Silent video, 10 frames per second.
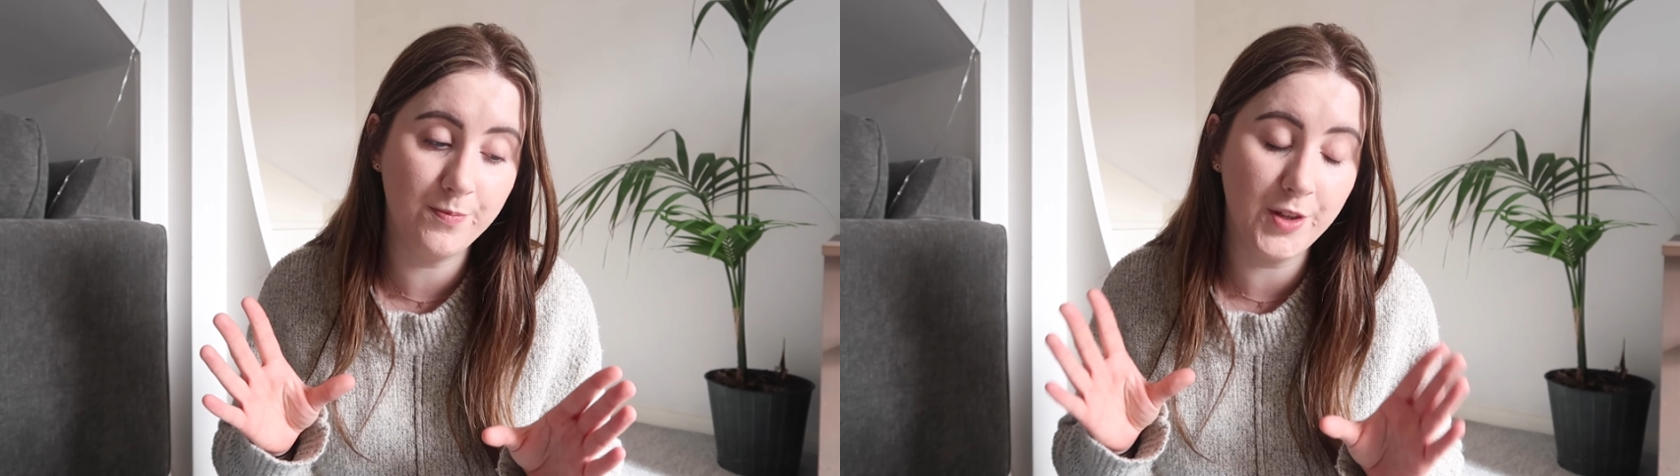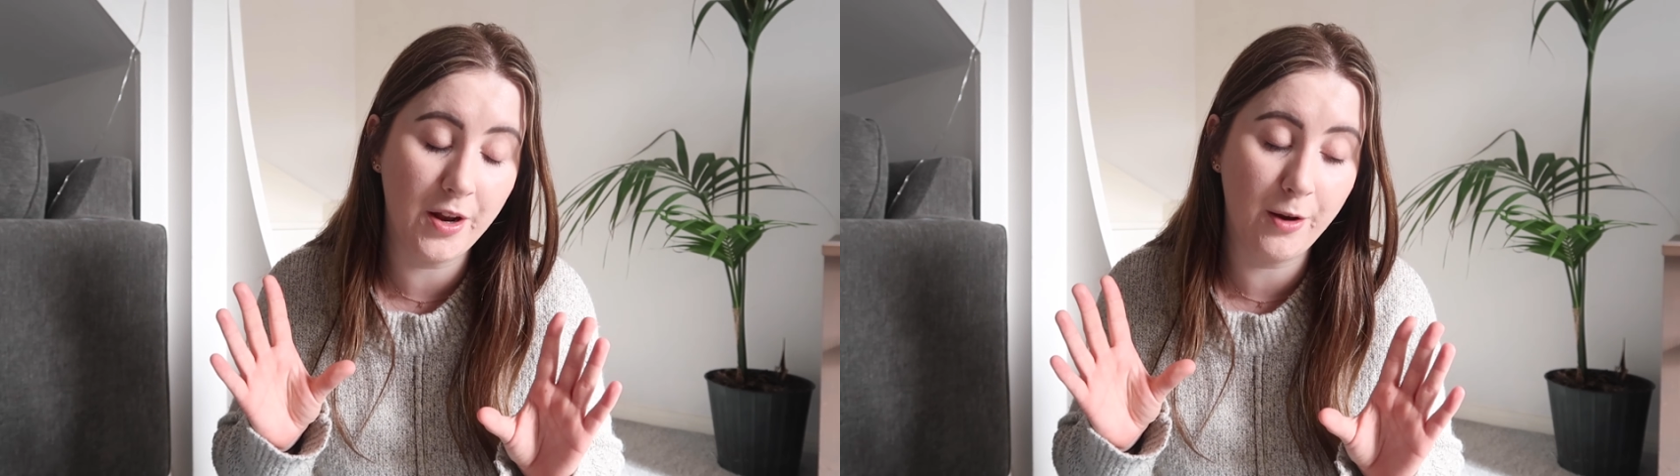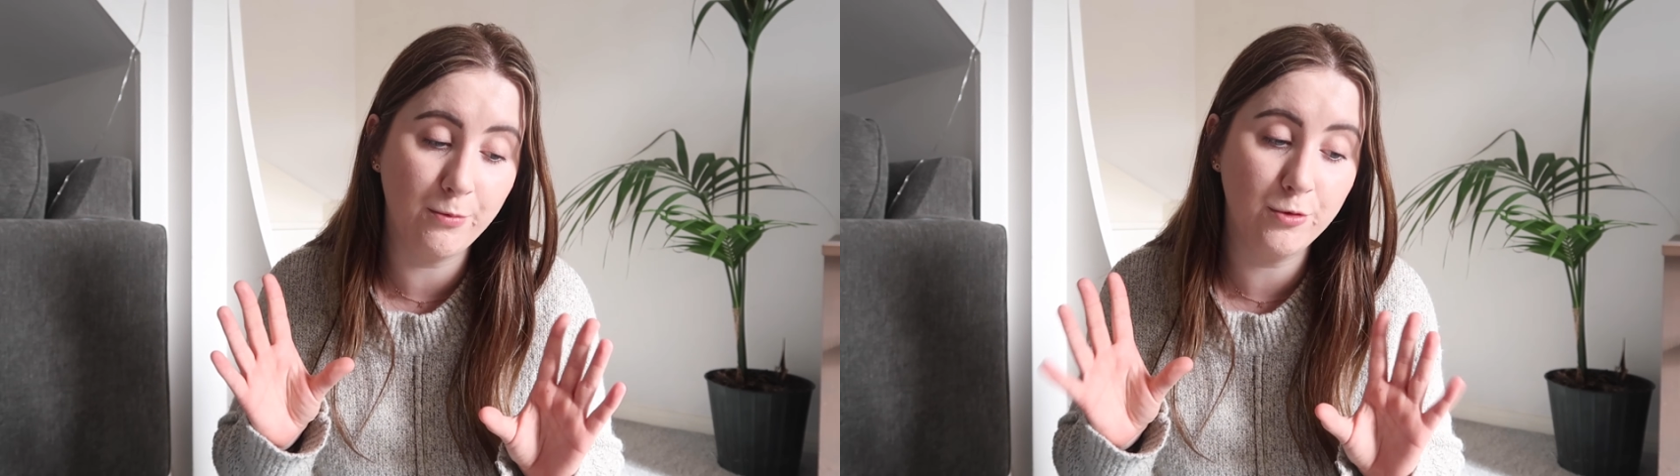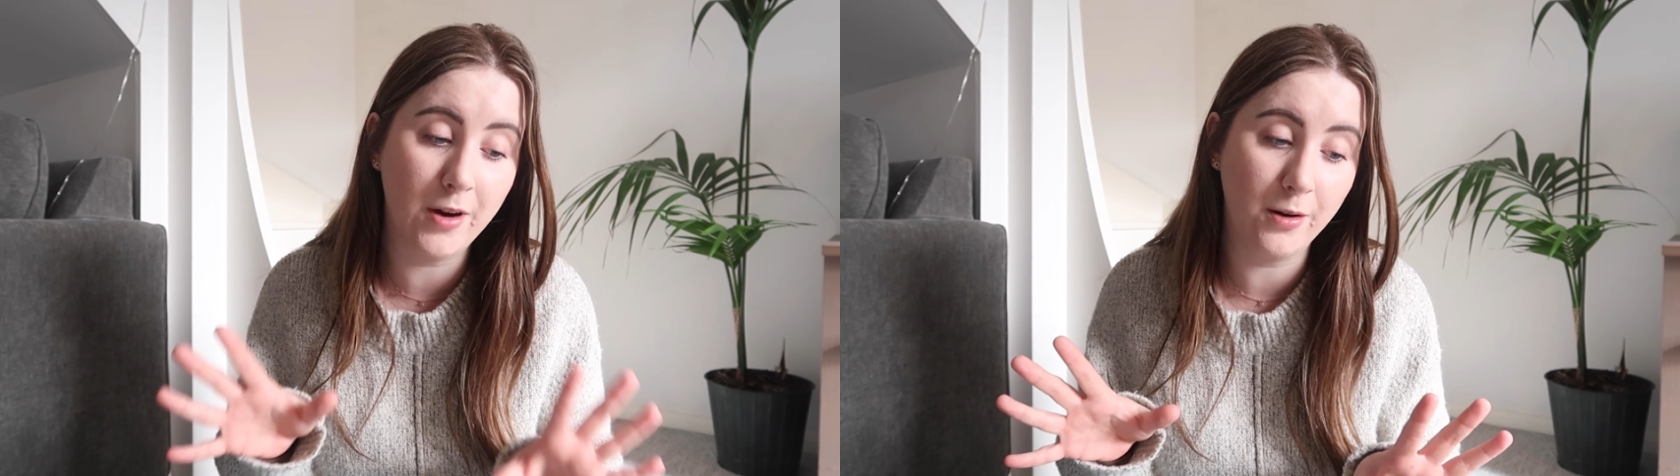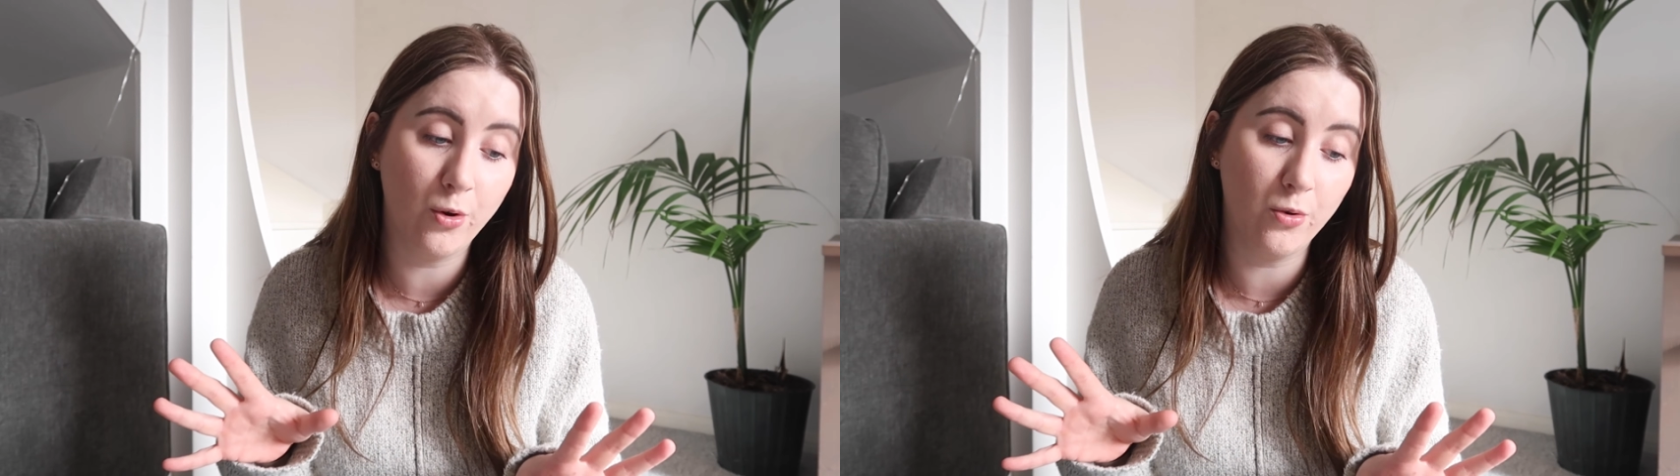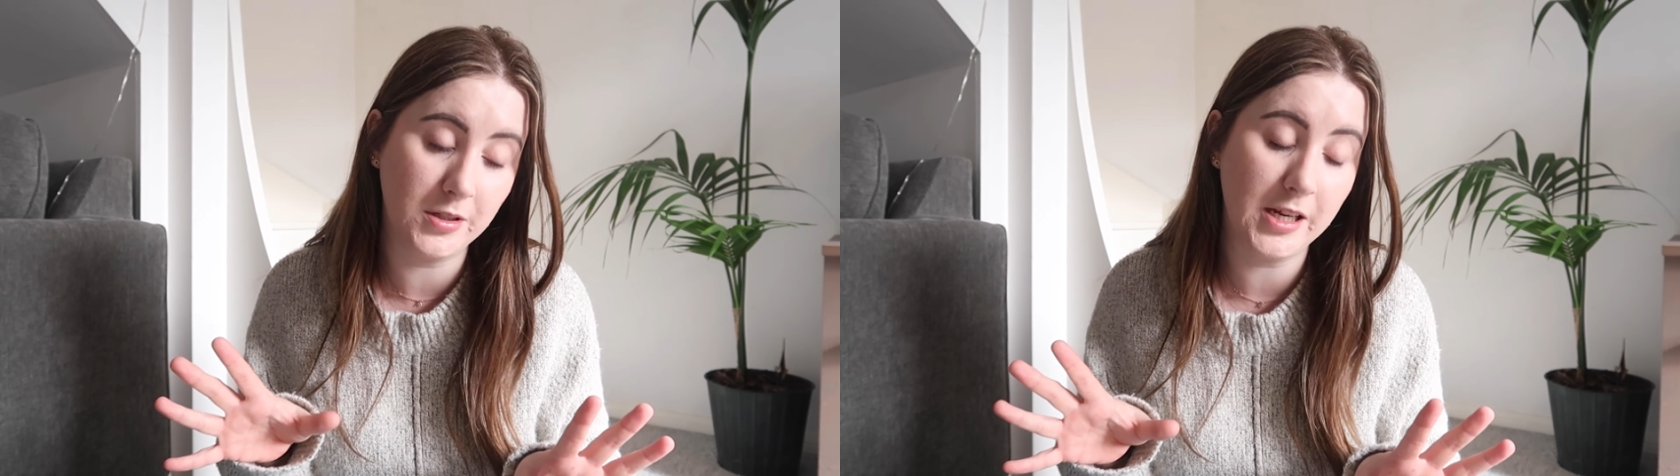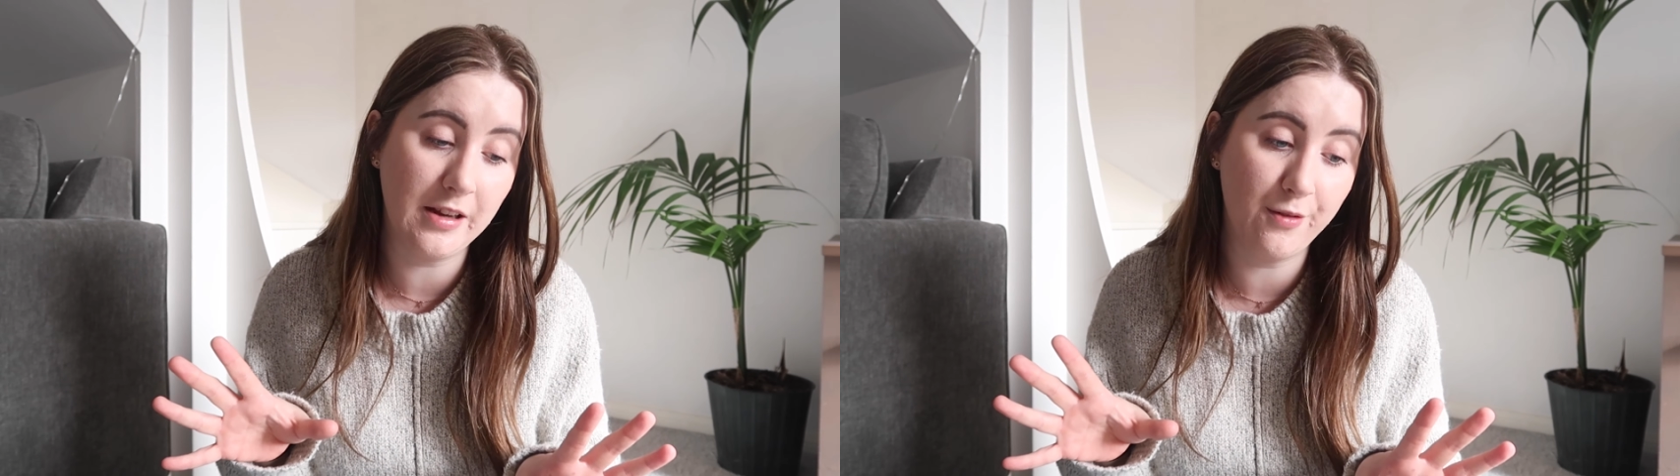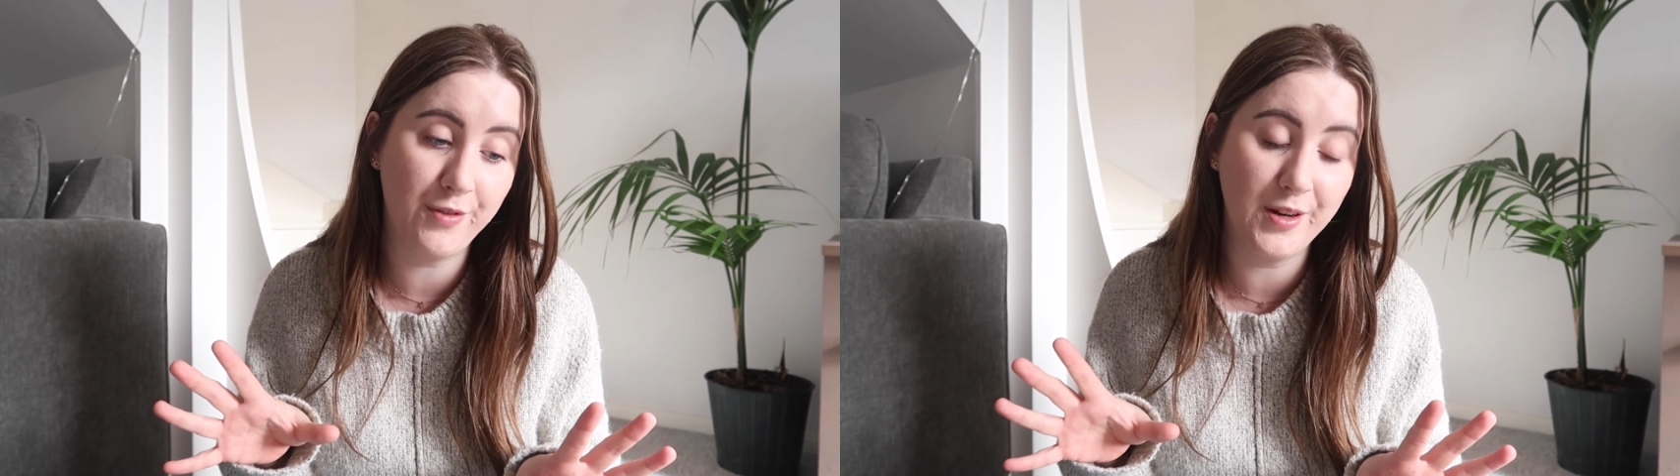you know, Groundhog
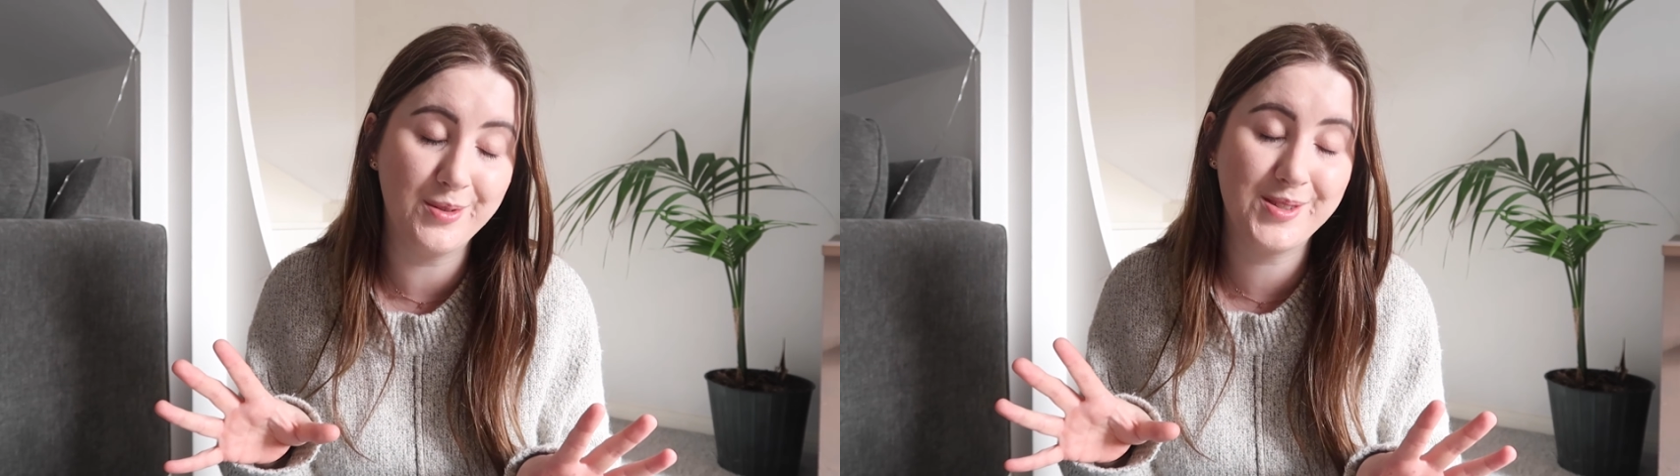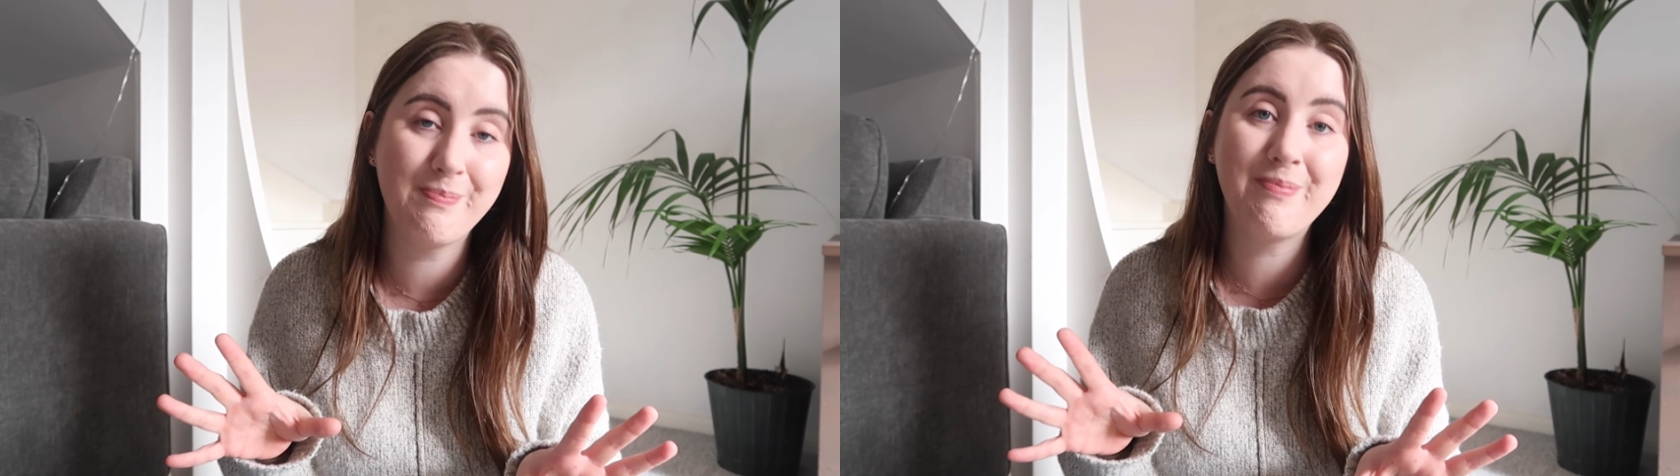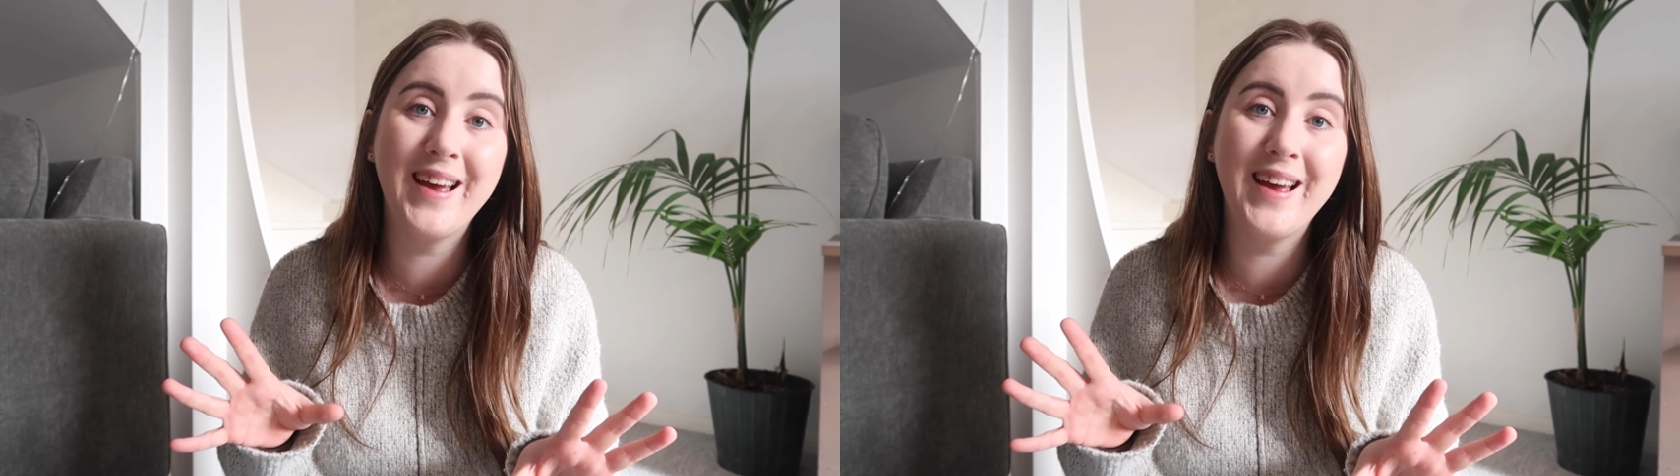Day it feels.